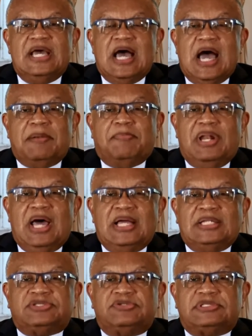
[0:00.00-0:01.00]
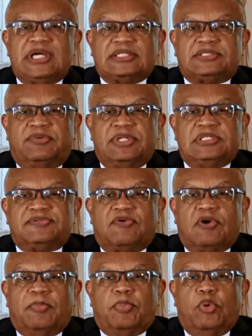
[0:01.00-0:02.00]
and plan trajectories for
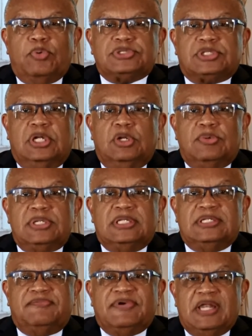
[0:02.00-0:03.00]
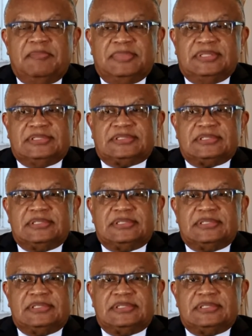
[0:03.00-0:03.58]
our post-colonial development.